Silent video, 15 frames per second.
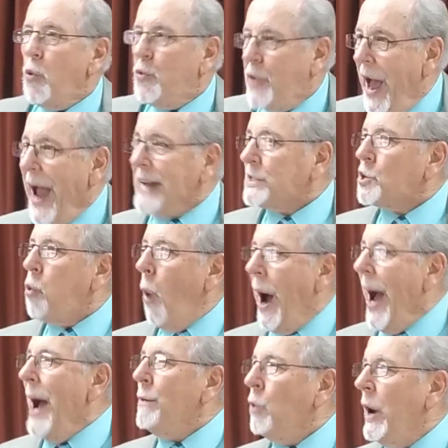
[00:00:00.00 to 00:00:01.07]
That's
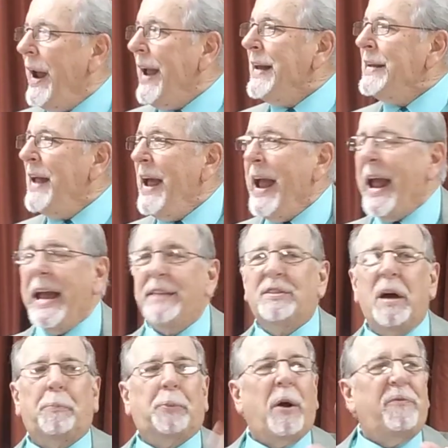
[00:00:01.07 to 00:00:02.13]
why we need
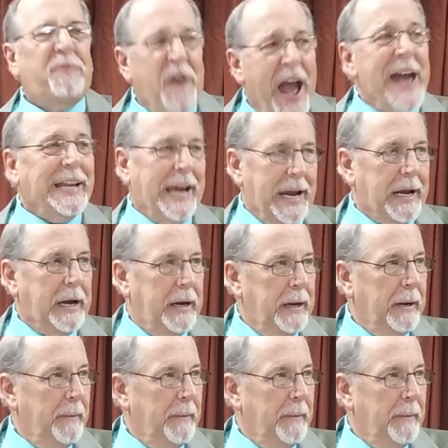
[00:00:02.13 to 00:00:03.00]
the prophetic